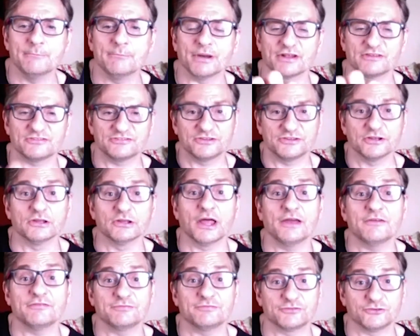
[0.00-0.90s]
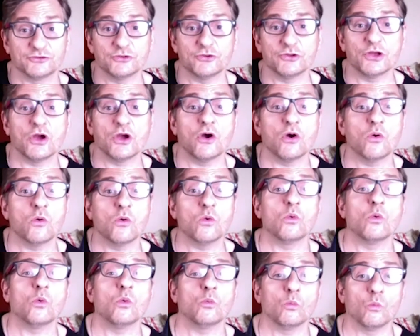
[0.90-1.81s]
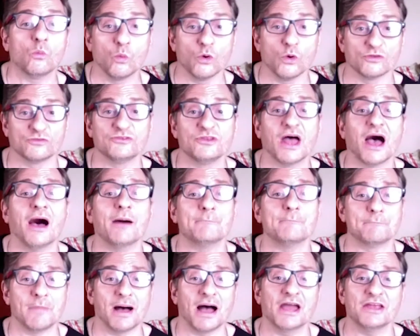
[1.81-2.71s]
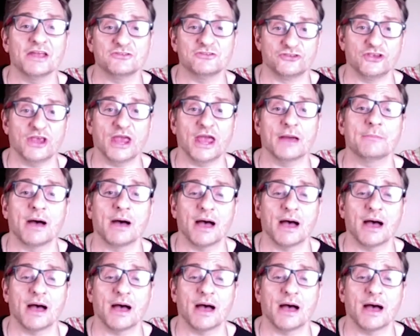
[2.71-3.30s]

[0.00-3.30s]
but a still life studio was not my jam.